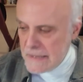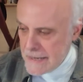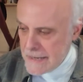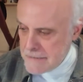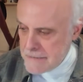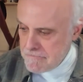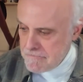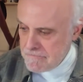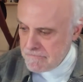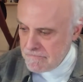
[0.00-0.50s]

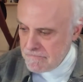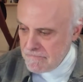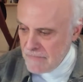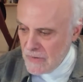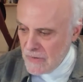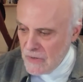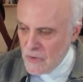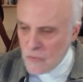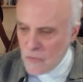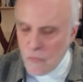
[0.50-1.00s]

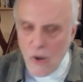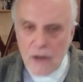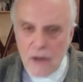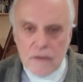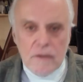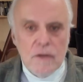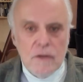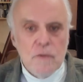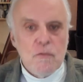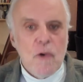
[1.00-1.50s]
why
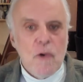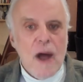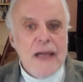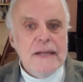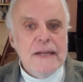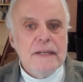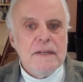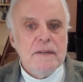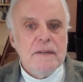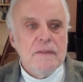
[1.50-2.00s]
don't you
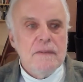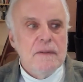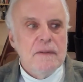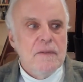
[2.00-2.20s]
write